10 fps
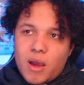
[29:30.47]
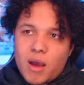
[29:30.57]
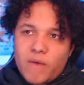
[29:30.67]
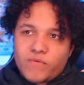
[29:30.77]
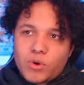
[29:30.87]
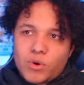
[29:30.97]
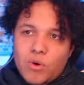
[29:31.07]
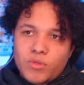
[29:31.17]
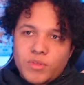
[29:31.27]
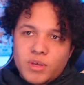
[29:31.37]
After
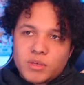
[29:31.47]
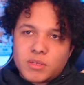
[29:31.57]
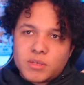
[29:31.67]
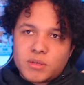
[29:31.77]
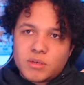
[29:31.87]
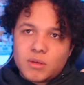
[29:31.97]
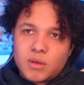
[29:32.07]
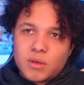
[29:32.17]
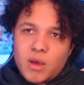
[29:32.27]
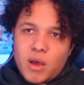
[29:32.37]
all this,
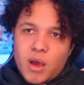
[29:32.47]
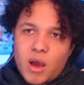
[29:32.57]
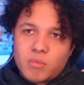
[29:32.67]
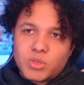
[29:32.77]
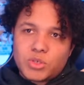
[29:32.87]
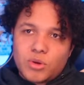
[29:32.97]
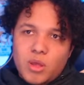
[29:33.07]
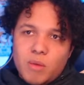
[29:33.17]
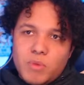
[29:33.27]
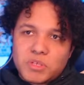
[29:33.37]
I'm sure
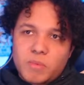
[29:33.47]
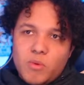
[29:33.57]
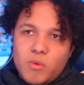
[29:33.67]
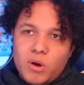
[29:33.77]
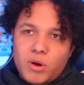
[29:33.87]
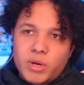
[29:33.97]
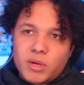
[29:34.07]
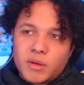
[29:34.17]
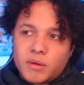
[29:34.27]
they must be worried.